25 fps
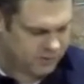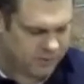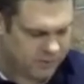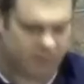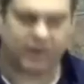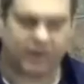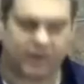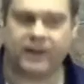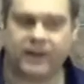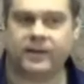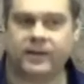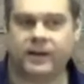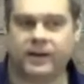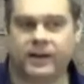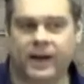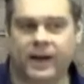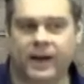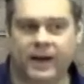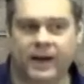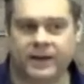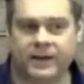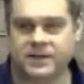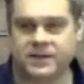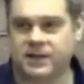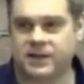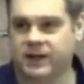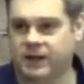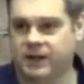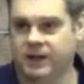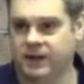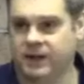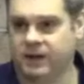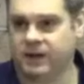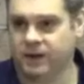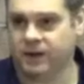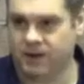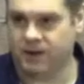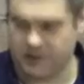should be rated
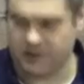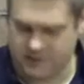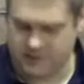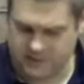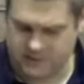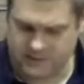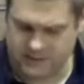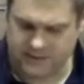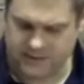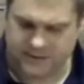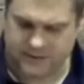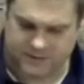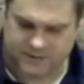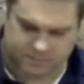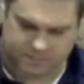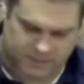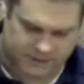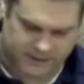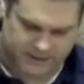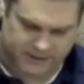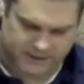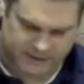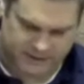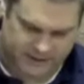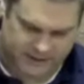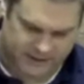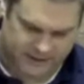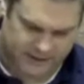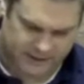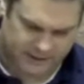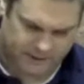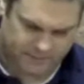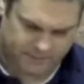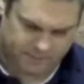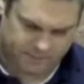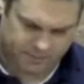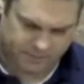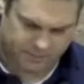18, it's this bit
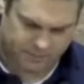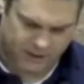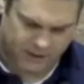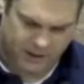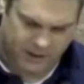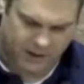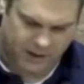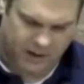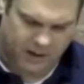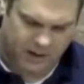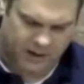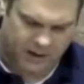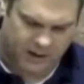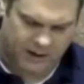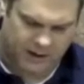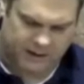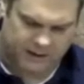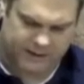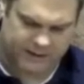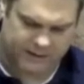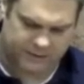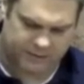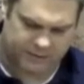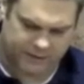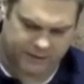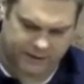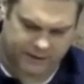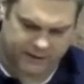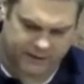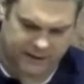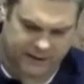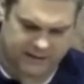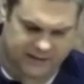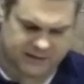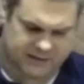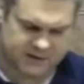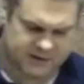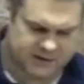here. A
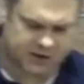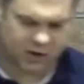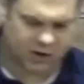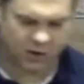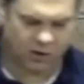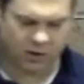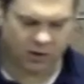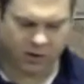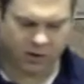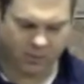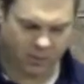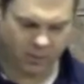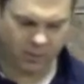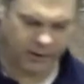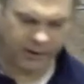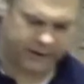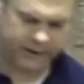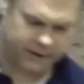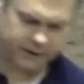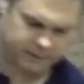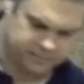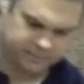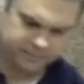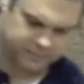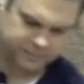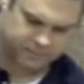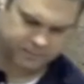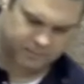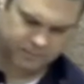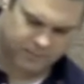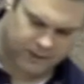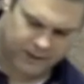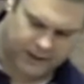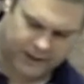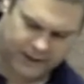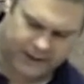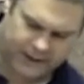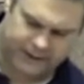Levite has his concubine,
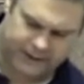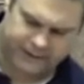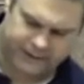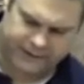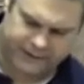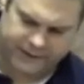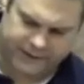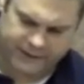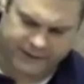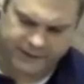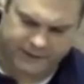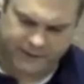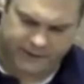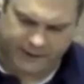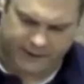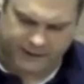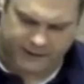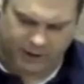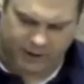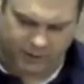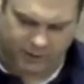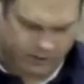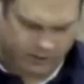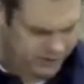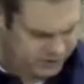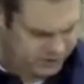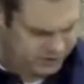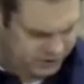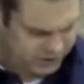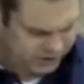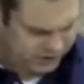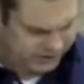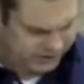and they go on a